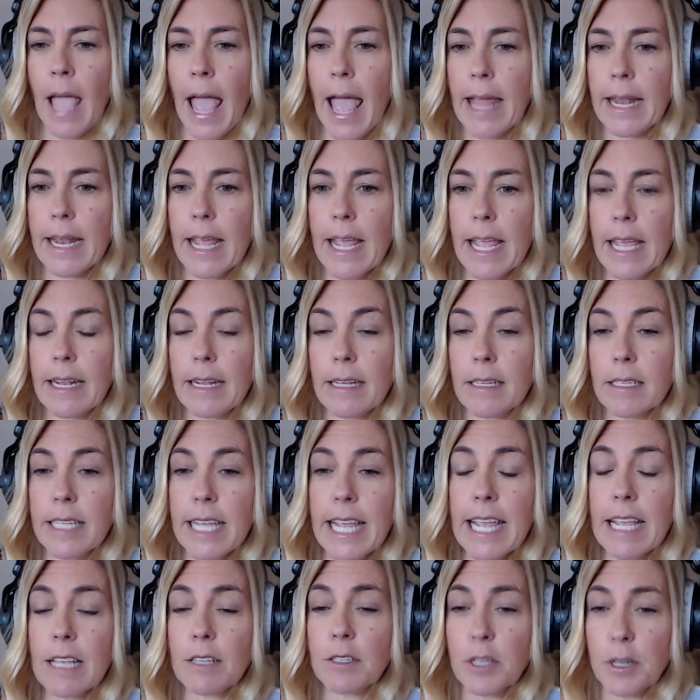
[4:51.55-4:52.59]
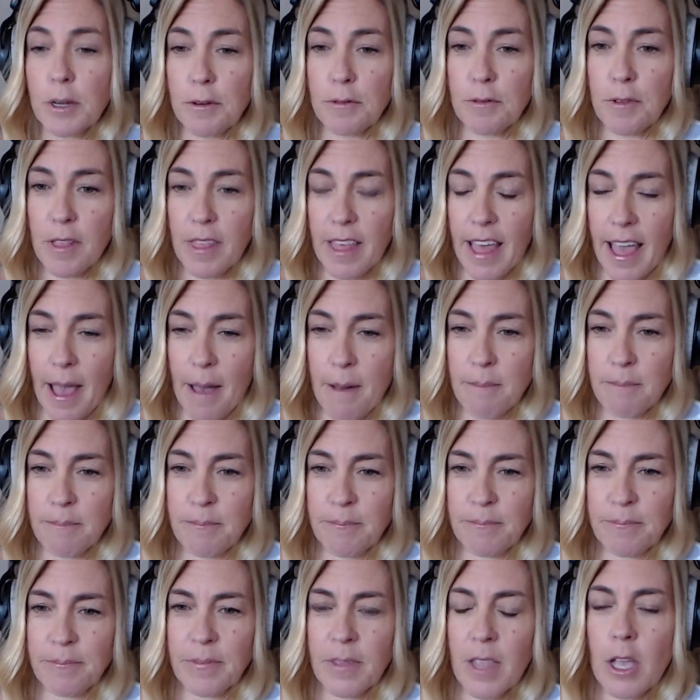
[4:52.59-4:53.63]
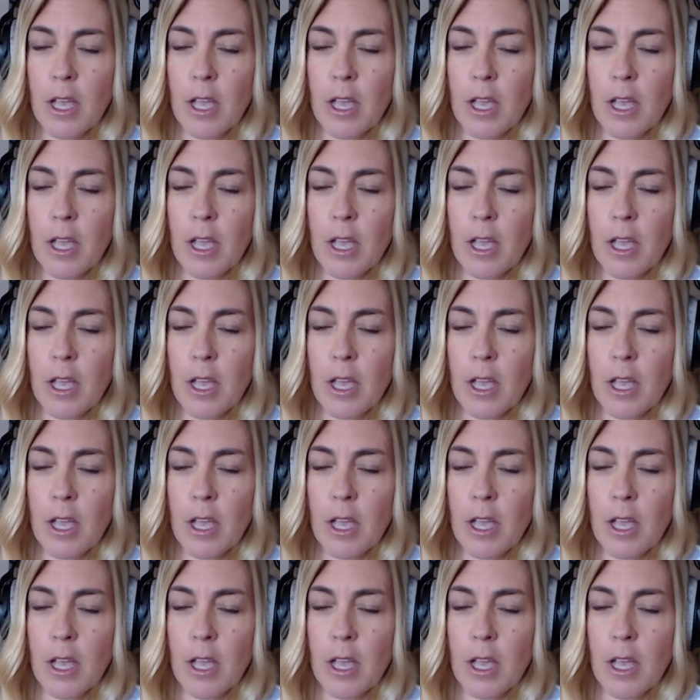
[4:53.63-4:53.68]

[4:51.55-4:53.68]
And it is easier for them